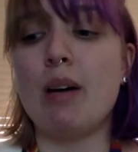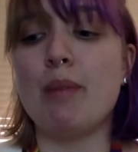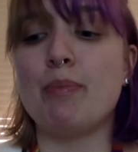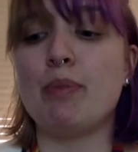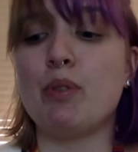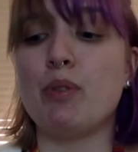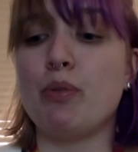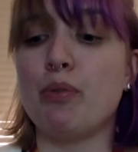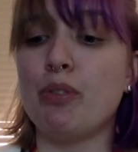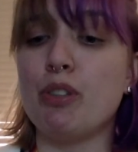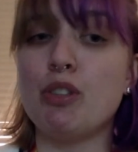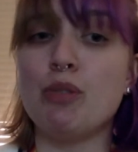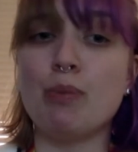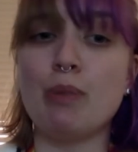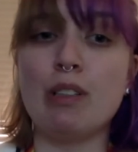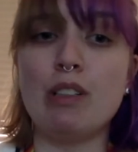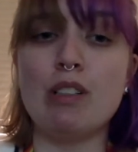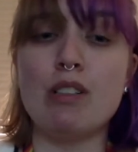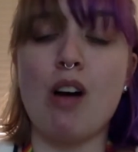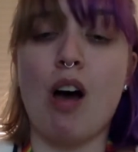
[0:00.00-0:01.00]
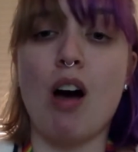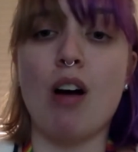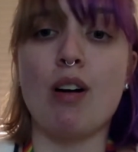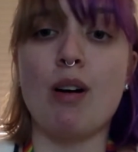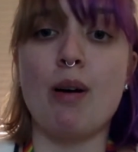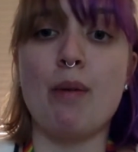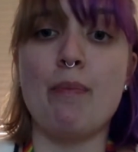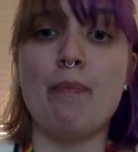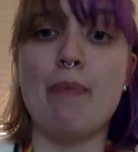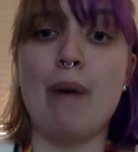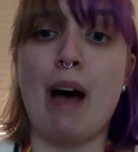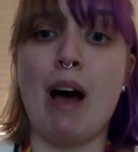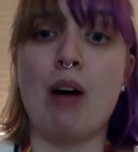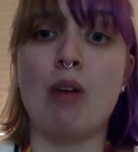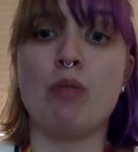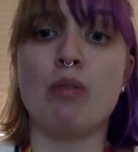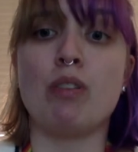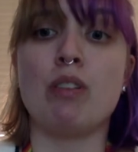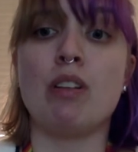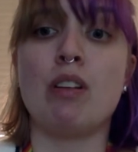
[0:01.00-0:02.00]
So first we're going to talk
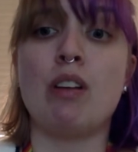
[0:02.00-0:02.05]
about